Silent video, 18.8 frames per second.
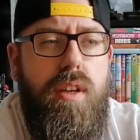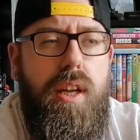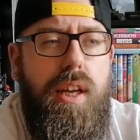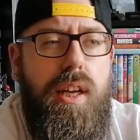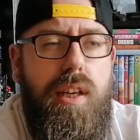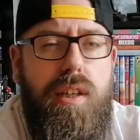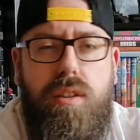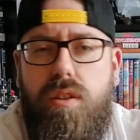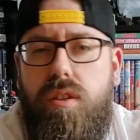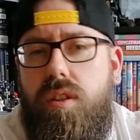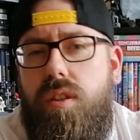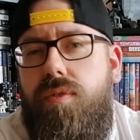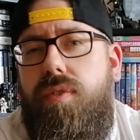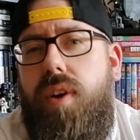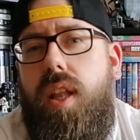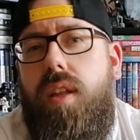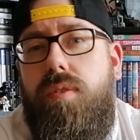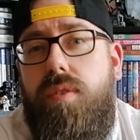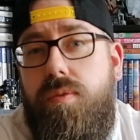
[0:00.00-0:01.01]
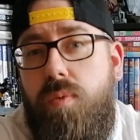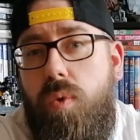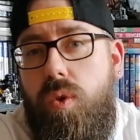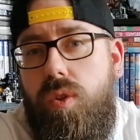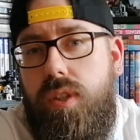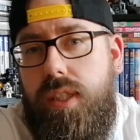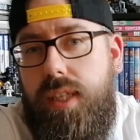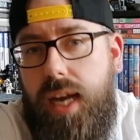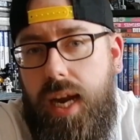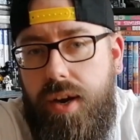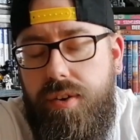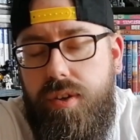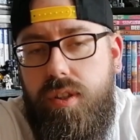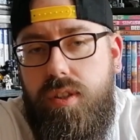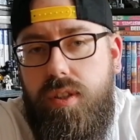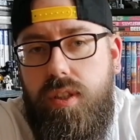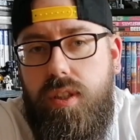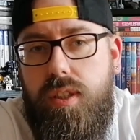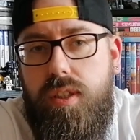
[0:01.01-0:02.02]
he just develops more as a
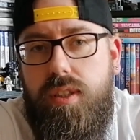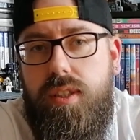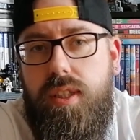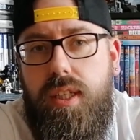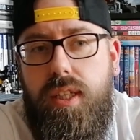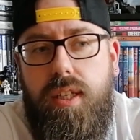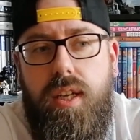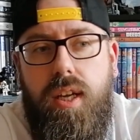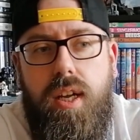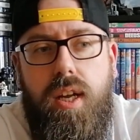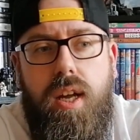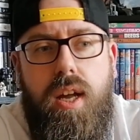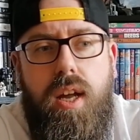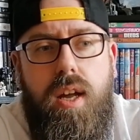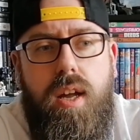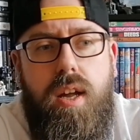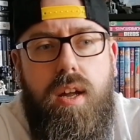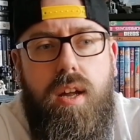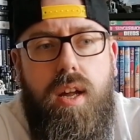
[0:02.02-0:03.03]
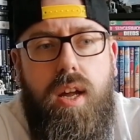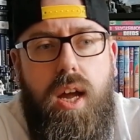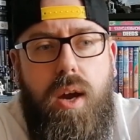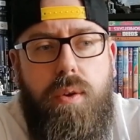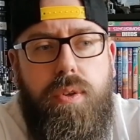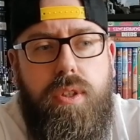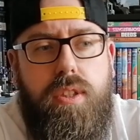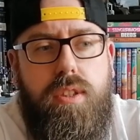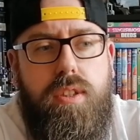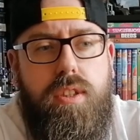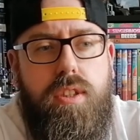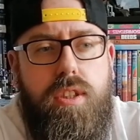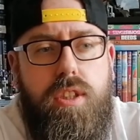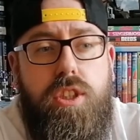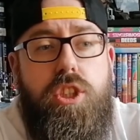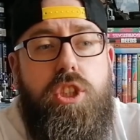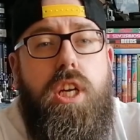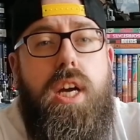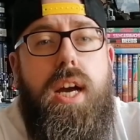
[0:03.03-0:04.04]
character. You see how he's
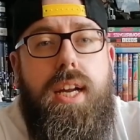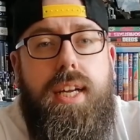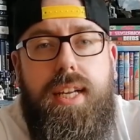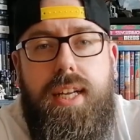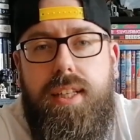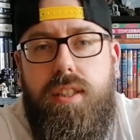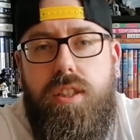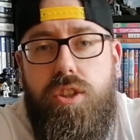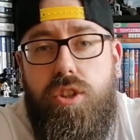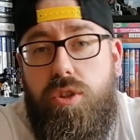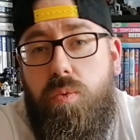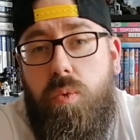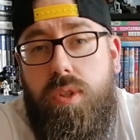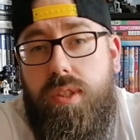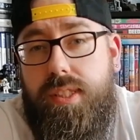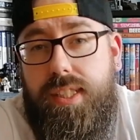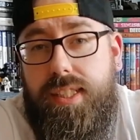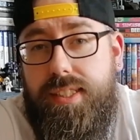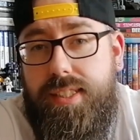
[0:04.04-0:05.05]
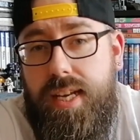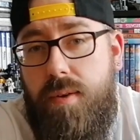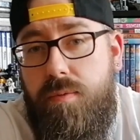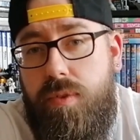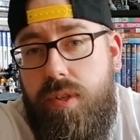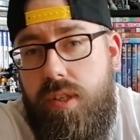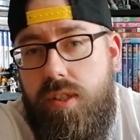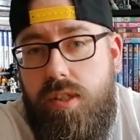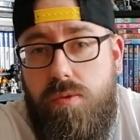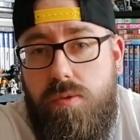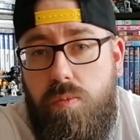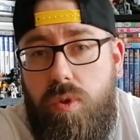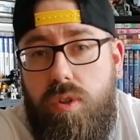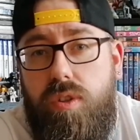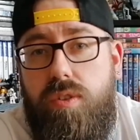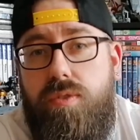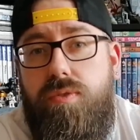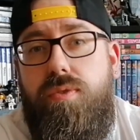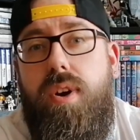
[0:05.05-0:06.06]
the shy kid that just wants acceptance,
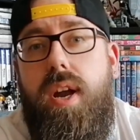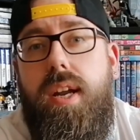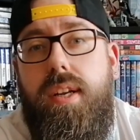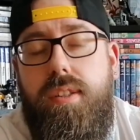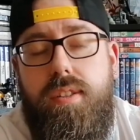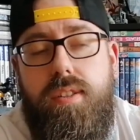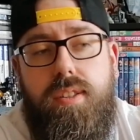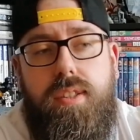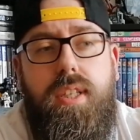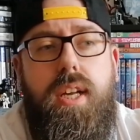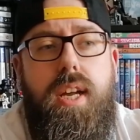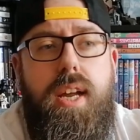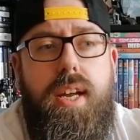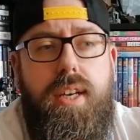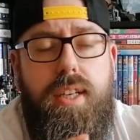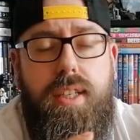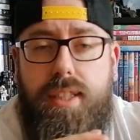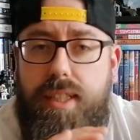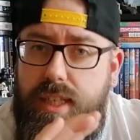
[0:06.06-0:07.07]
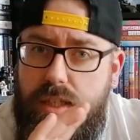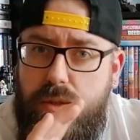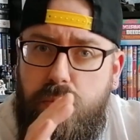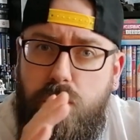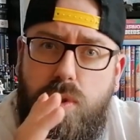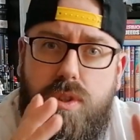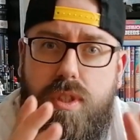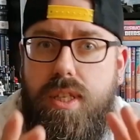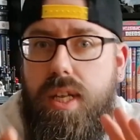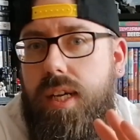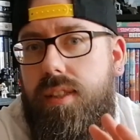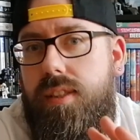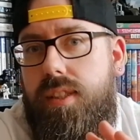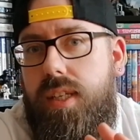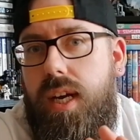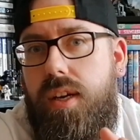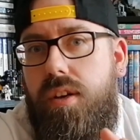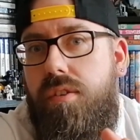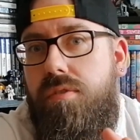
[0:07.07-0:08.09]
wants friends, and it explores that
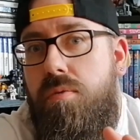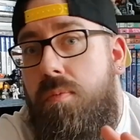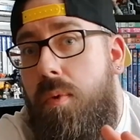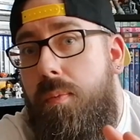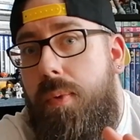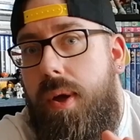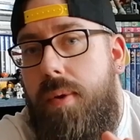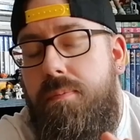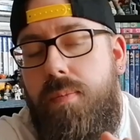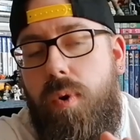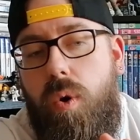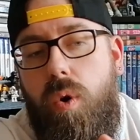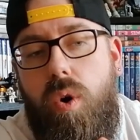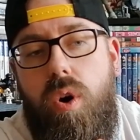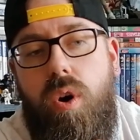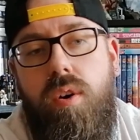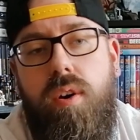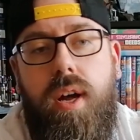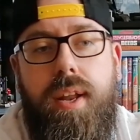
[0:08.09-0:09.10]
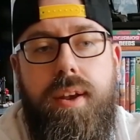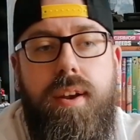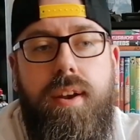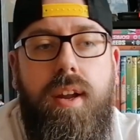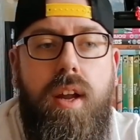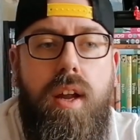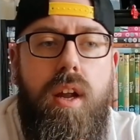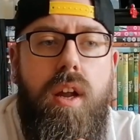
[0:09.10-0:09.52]
side of him a bit more. And